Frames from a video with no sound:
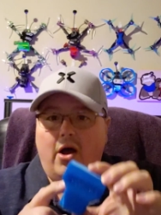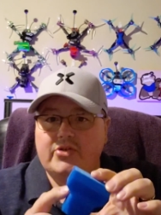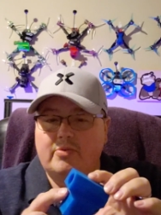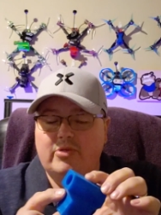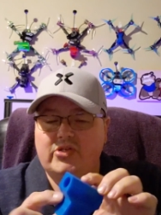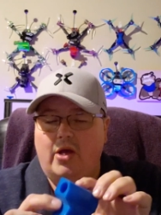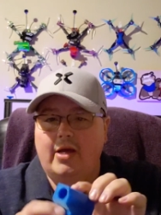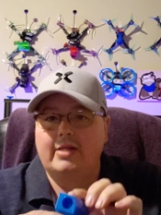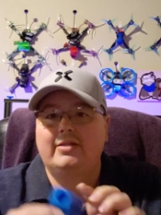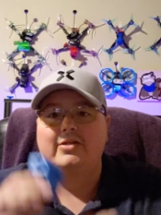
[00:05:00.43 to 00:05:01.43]
awesome
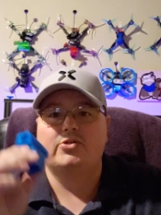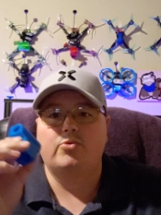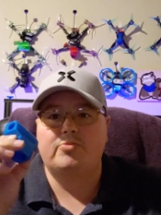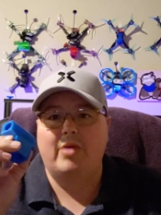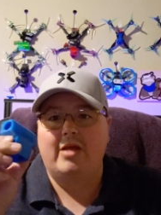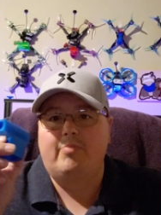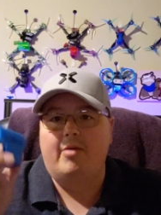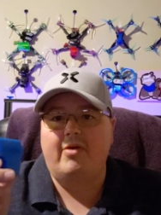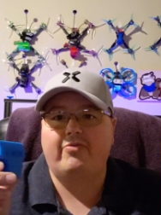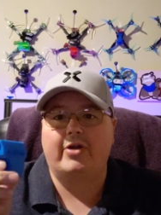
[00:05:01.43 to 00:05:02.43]
design. This was made by
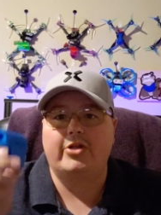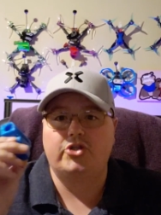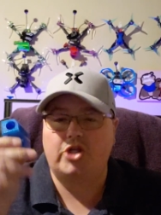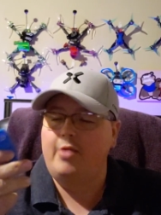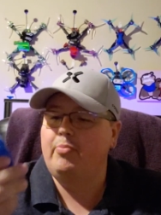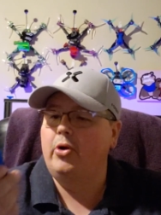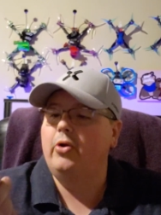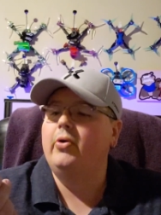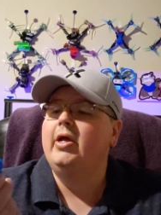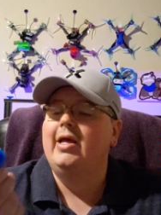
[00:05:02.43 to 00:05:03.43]
my friend
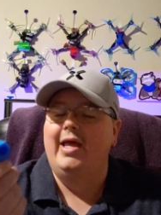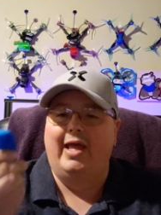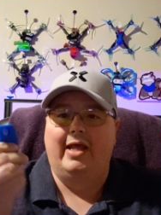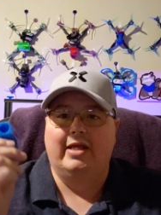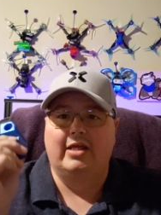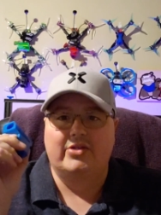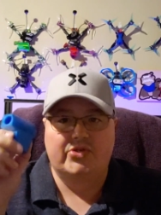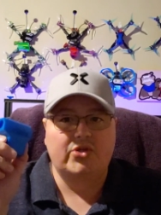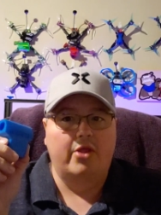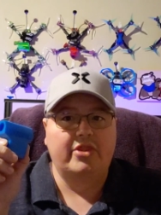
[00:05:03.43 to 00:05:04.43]
JPro, and again, this
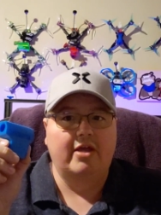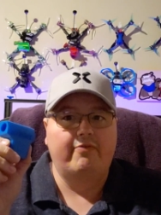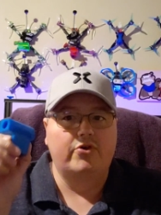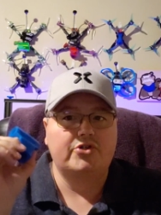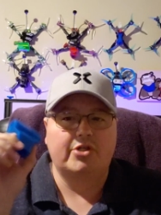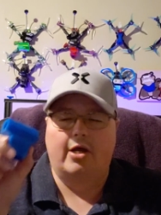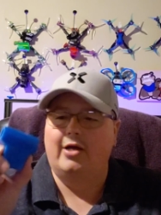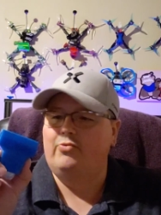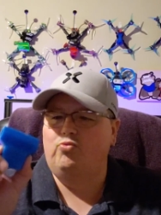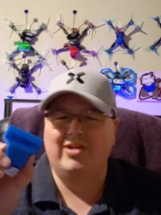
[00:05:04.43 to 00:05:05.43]
is on Thingiverse.
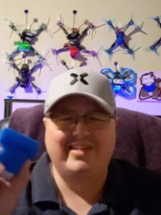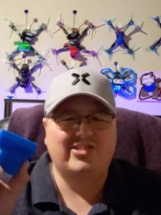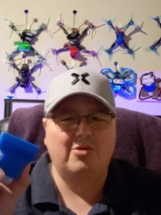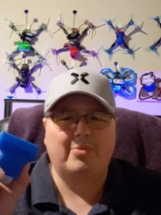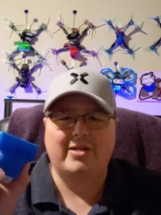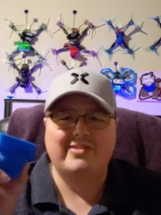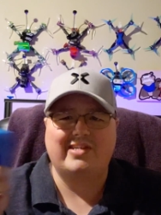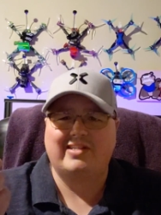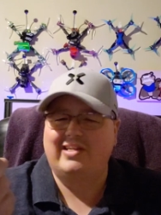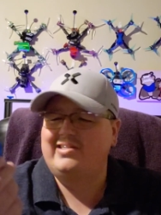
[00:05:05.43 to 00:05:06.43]
Really super easy.
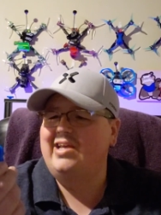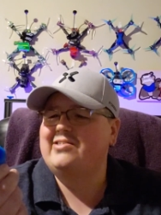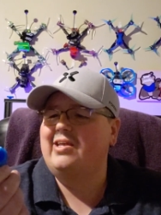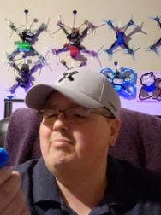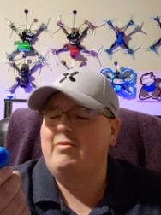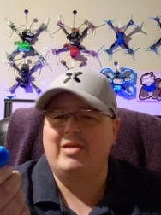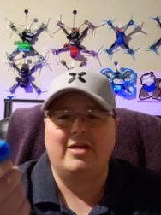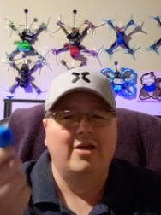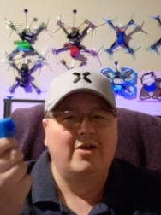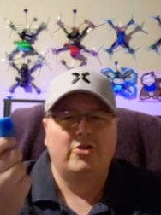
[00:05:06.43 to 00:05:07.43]
It takes like maybe
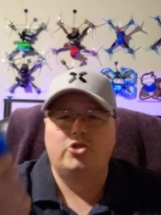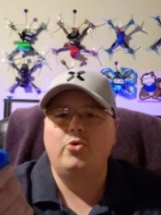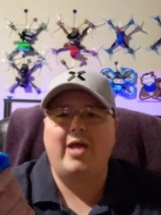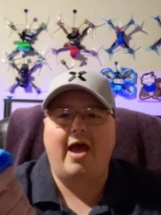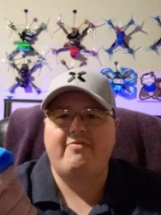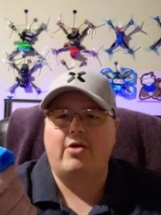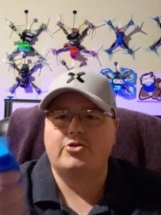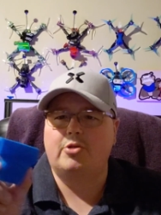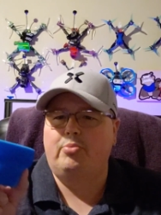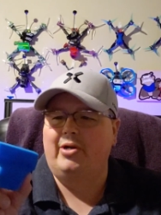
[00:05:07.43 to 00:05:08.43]
2.5
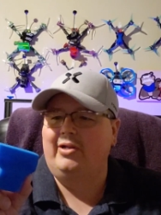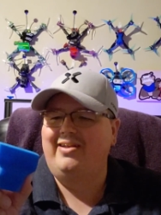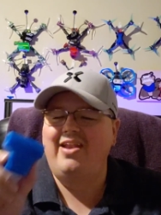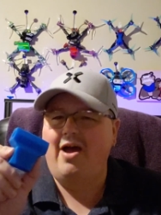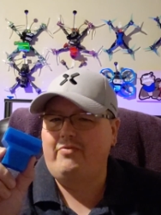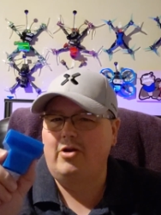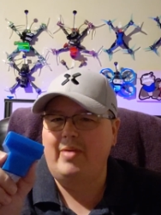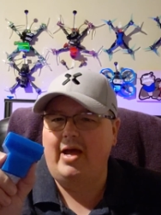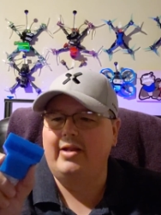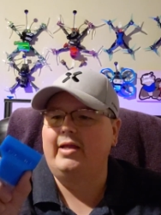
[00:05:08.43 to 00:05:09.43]
hours to print, not very
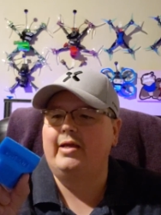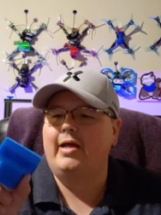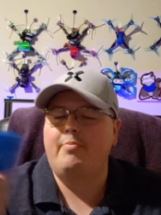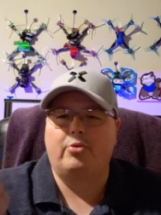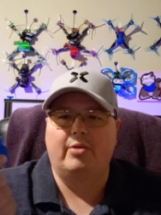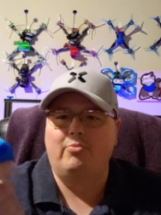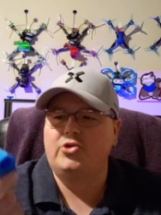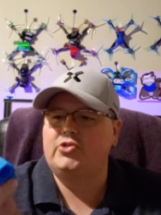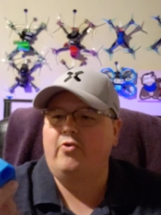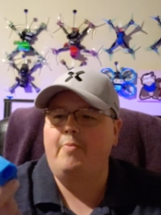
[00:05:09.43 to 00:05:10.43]
bad. And I print
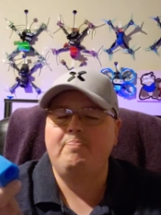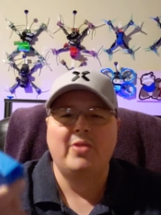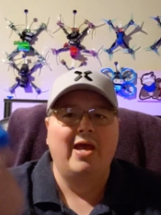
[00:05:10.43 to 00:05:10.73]
most of them